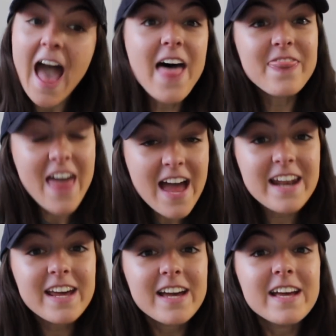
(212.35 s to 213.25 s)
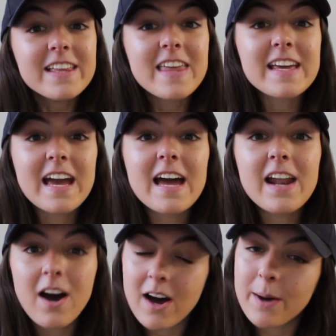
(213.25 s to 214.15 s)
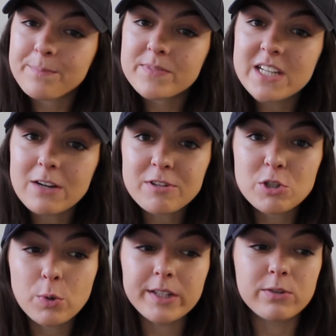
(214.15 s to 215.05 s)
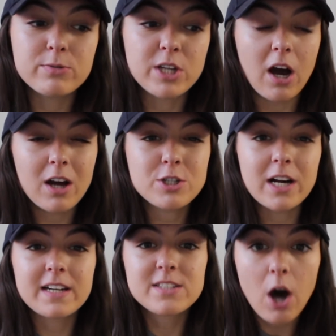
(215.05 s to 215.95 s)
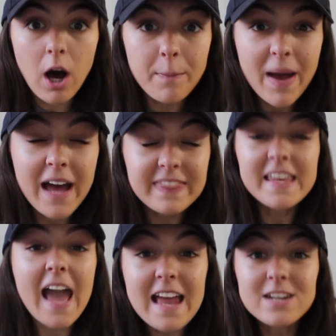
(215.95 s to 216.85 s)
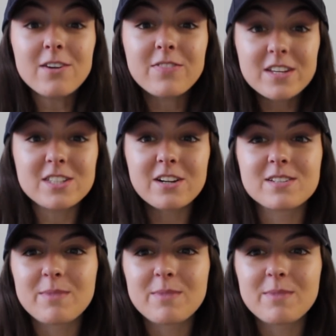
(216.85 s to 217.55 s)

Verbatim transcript: And then they get um, DeAndre Jordan, whose contract is up at the end of this year.